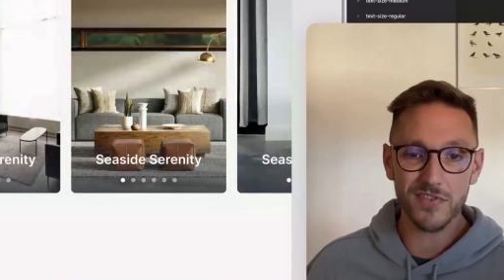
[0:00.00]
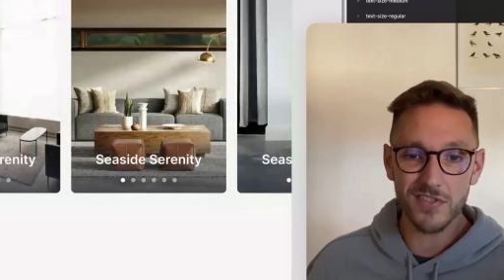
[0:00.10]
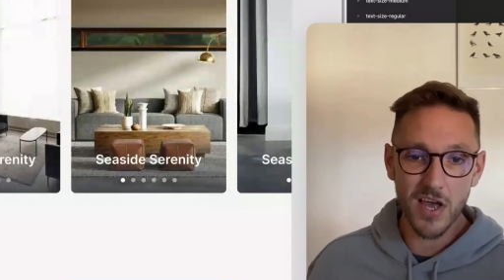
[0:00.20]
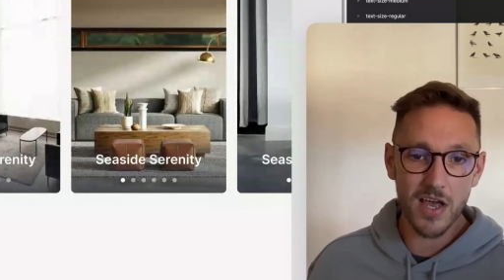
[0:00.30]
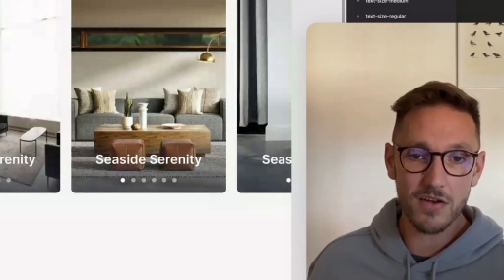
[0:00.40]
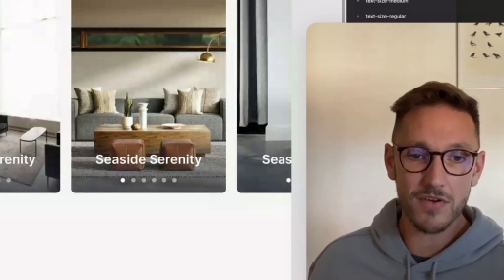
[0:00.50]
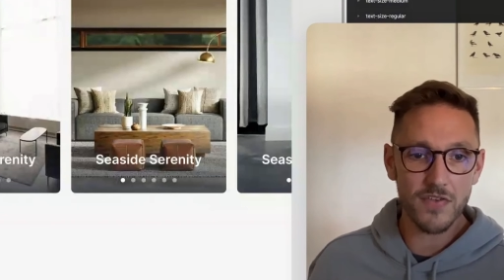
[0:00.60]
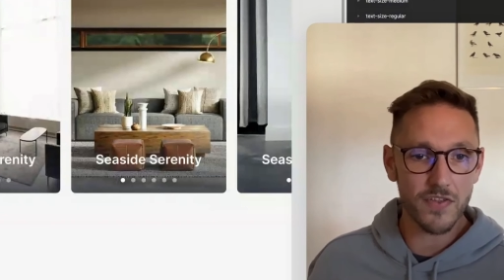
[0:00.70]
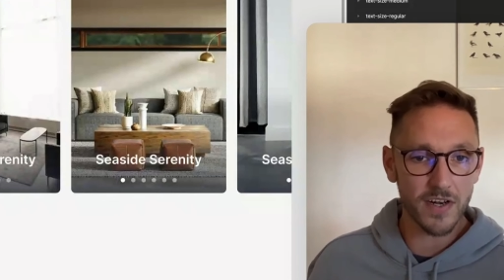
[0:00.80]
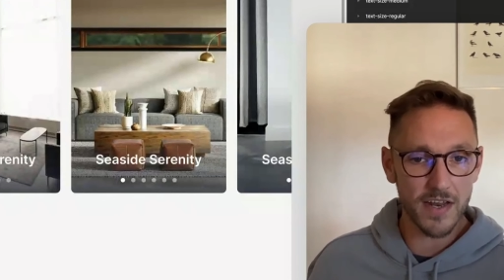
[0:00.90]
style or
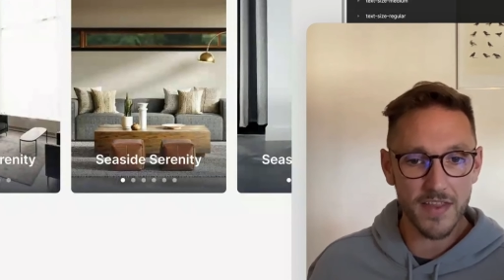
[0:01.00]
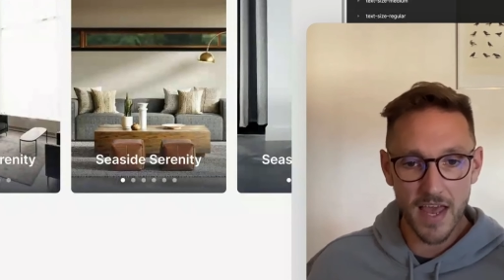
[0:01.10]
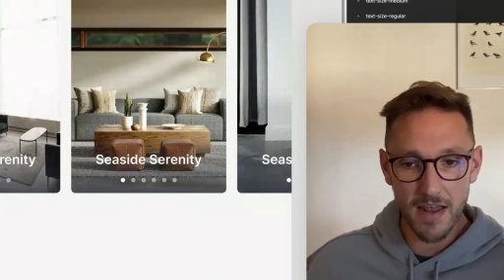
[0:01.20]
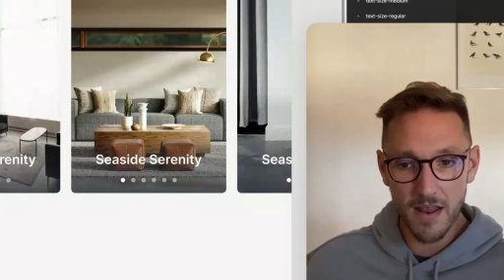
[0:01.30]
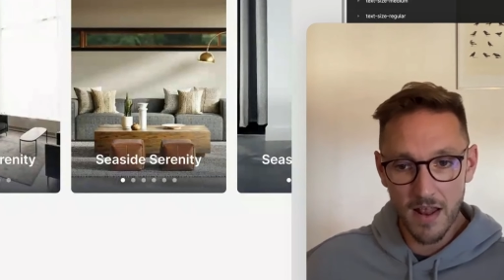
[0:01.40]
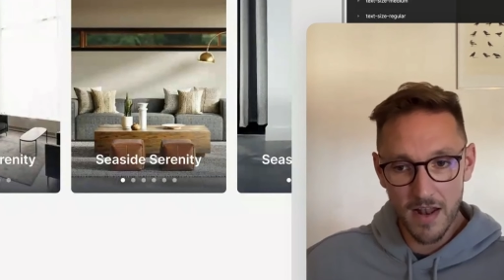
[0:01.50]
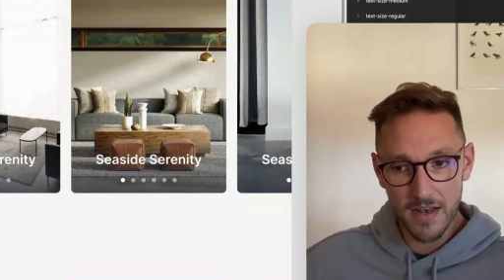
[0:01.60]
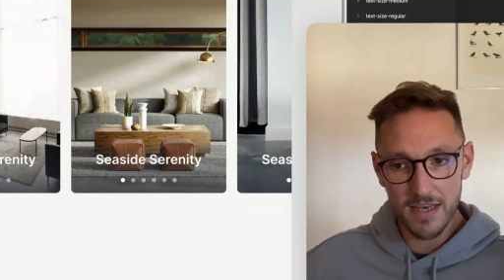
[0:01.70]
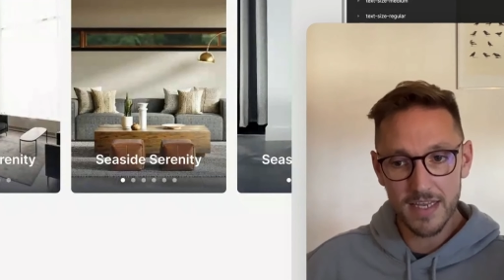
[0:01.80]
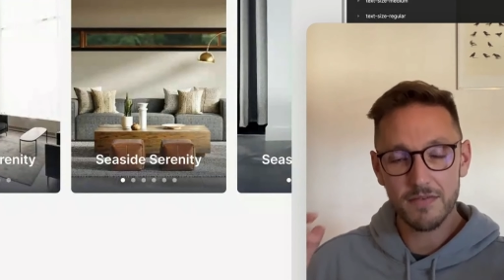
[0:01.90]
anything like that,
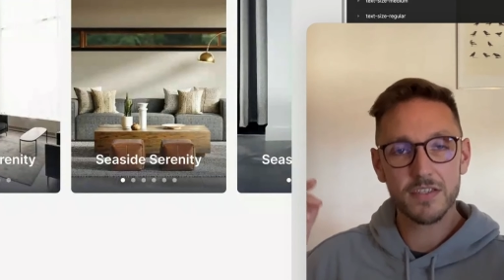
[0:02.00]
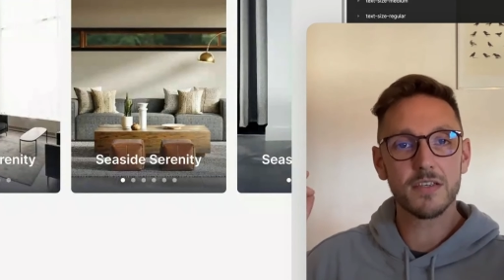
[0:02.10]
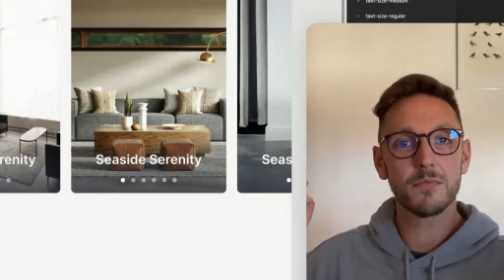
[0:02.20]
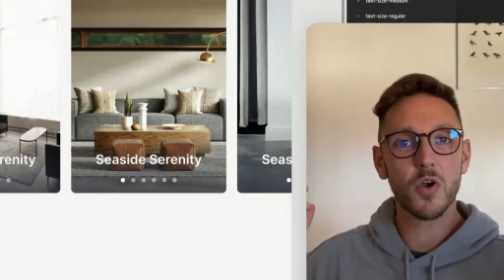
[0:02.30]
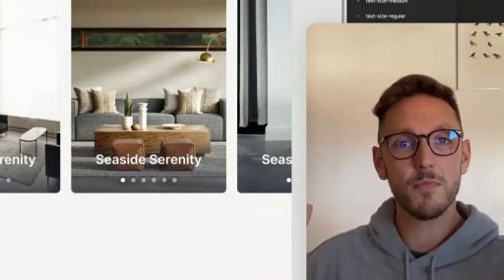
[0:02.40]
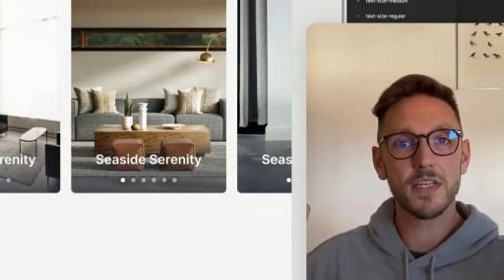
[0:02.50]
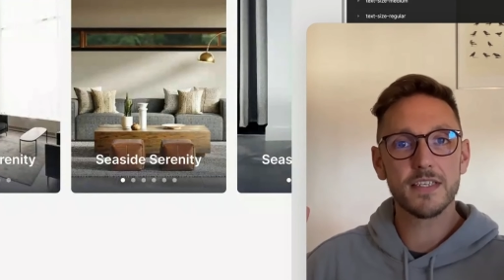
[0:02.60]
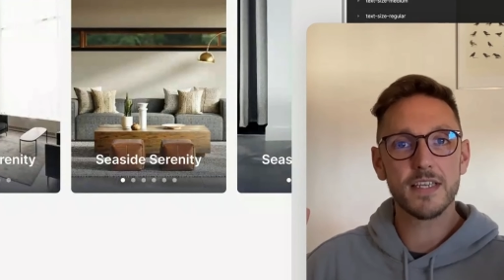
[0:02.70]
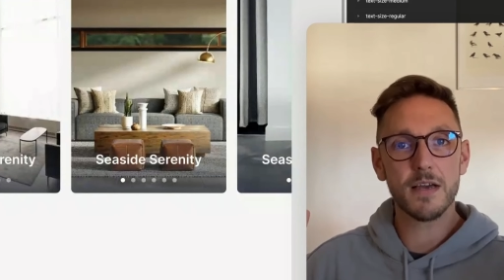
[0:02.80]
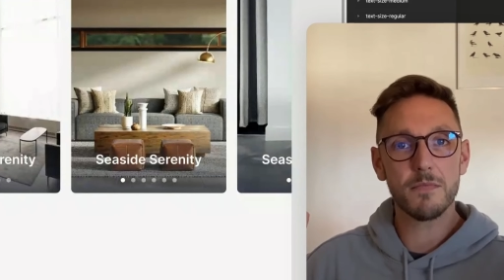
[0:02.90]
leave us some comments
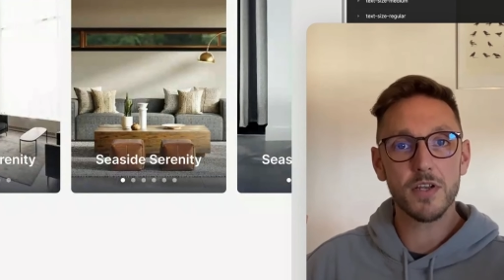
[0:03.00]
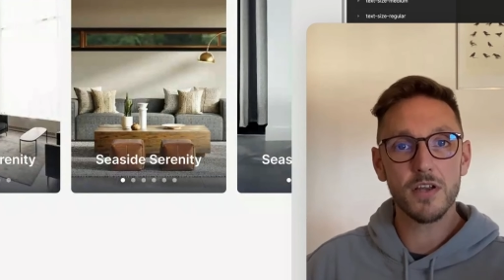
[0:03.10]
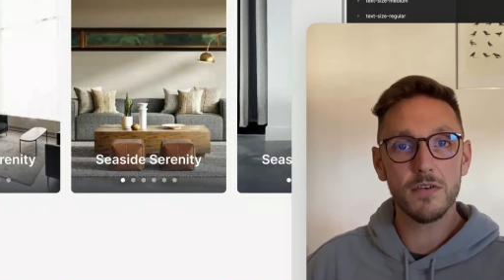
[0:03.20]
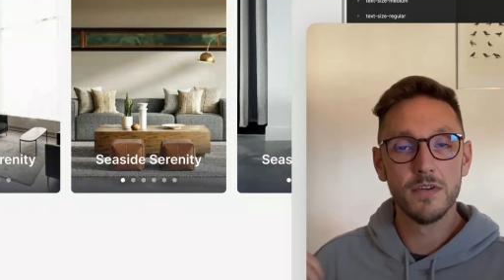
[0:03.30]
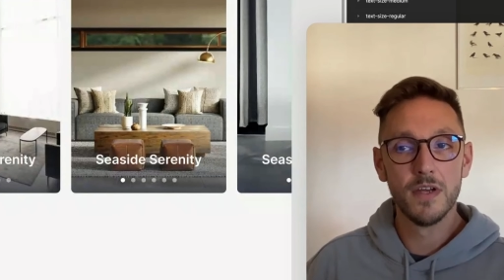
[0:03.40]
down below.